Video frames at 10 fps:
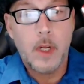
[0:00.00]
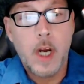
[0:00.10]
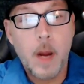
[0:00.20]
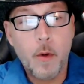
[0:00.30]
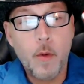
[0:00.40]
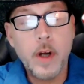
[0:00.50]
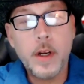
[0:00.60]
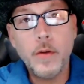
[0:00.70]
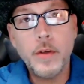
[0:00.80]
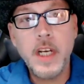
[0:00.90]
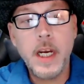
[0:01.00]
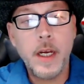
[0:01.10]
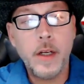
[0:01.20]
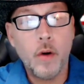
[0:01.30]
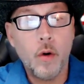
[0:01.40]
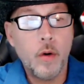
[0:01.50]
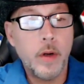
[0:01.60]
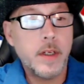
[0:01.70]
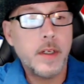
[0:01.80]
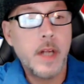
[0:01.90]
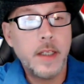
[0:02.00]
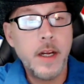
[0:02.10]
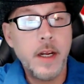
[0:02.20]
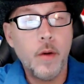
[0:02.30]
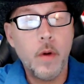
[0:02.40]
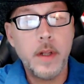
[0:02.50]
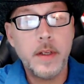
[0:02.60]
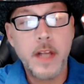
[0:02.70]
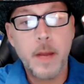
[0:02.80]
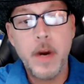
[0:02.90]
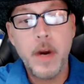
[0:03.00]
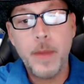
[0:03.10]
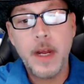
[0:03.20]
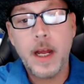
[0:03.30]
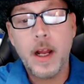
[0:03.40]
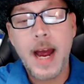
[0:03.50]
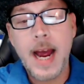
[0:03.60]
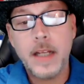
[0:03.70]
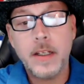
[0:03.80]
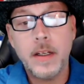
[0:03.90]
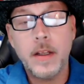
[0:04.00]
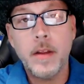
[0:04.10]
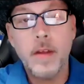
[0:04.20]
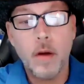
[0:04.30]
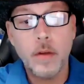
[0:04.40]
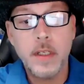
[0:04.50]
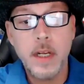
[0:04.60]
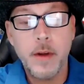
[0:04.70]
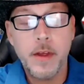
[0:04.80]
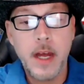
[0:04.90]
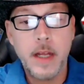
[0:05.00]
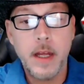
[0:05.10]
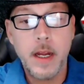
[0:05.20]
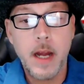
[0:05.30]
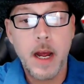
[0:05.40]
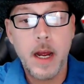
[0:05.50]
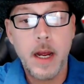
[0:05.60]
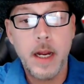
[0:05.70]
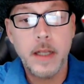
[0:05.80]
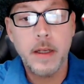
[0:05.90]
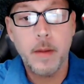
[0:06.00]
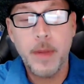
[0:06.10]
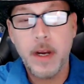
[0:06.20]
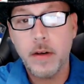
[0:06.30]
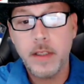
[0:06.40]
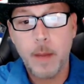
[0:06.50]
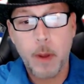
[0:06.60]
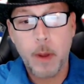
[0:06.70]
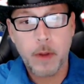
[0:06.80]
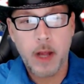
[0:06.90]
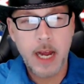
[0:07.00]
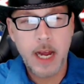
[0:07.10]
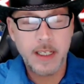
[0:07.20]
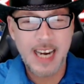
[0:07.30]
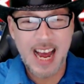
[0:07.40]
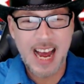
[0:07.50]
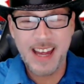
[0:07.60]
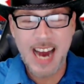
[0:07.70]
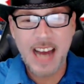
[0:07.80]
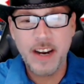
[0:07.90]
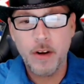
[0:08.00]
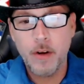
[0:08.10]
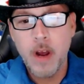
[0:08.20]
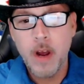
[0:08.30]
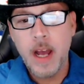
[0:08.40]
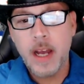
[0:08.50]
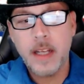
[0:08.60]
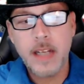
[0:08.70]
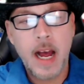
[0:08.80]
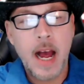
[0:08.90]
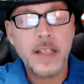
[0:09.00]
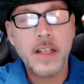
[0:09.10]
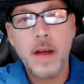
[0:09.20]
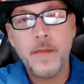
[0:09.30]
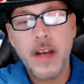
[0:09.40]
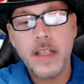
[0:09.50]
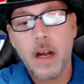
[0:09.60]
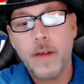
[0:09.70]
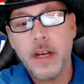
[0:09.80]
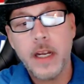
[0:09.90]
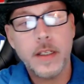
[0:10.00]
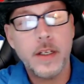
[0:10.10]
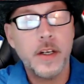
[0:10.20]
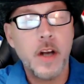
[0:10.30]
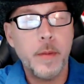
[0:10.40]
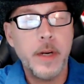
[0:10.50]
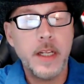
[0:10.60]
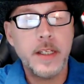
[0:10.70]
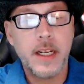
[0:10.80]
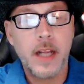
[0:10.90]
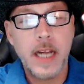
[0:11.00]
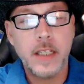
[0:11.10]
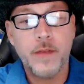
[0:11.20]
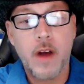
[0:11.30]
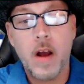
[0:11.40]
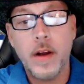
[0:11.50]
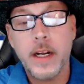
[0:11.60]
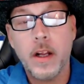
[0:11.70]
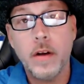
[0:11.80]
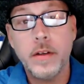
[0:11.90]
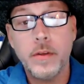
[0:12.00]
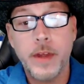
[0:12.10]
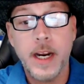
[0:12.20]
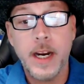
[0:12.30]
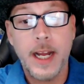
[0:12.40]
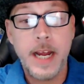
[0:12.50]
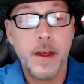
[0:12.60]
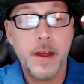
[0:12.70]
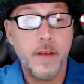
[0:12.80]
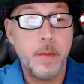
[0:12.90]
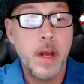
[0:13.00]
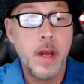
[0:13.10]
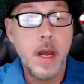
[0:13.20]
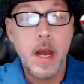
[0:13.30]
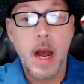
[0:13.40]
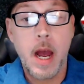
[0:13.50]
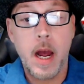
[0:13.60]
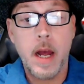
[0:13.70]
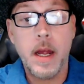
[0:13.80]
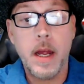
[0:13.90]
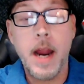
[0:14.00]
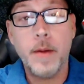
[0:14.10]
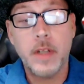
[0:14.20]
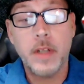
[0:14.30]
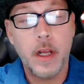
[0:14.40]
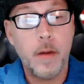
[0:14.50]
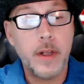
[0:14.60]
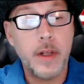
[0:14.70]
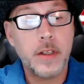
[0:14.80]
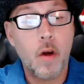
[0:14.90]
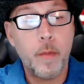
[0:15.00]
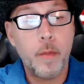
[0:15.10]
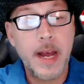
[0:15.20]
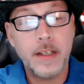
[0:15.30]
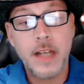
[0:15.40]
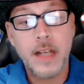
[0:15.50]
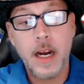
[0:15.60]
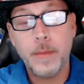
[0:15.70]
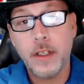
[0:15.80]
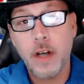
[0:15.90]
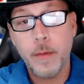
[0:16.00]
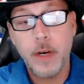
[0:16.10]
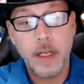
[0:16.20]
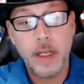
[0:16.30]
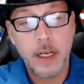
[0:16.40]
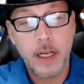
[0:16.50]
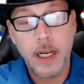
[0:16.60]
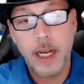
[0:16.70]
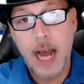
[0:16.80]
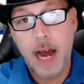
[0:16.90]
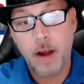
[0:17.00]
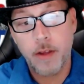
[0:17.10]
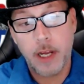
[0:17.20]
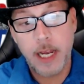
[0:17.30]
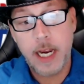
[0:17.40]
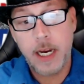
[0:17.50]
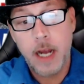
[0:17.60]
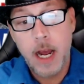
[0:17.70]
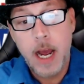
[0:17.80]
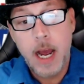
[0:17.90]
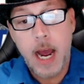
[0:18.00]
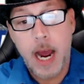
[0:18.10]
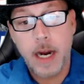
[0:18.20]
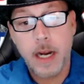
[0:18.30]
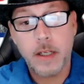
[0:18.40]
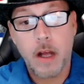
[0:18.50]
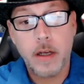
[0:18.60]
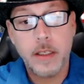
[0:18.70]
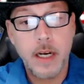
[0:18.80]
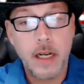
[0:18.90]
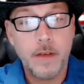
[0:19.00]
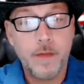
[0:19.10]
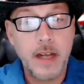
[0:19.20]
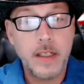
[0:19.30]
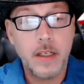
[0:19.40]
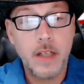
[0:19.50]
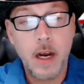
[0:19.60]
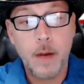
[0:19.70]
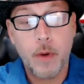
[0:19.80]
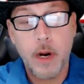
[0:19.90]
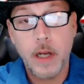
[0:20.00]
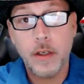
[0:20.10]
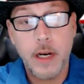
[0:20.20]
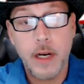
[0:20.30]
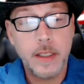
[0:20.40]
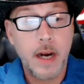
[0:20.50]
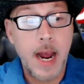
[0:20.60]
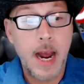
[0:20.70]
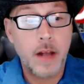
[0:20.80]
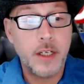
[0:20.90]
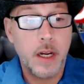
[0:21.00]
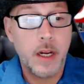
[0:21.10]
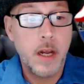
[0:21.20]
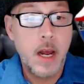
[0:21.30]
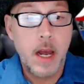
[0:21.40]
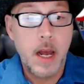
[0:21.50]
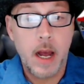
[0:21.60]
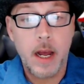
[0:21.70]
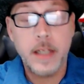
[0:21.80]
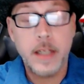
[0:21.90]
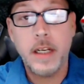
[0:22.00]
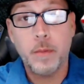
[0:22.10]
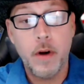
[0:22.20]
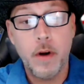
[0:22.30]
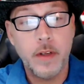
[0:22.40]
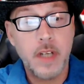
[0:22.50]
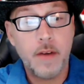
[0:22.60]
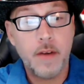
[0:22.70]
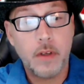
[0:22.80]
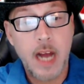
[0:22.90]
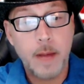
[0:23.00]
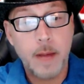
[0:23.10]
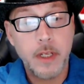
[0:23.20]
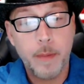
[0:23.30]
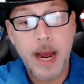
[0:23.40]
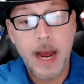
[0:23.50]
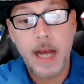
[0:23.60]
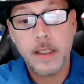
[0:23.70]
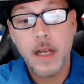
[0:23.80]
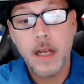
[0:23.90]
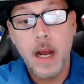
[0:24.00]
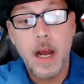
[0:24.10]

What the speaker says: Number one, Cugino is 10-1 stepping up in class, and those seem to think that it's a bigger step up in class than I do, because I saw him face off against Deterministic last fall, and he closed within a length of him. And that was a little bit slower pace setup. Deterministic can get out on the lead, and as long as he doesn't face a ton of pressure, he's going to house you, as he's proven several times in the past.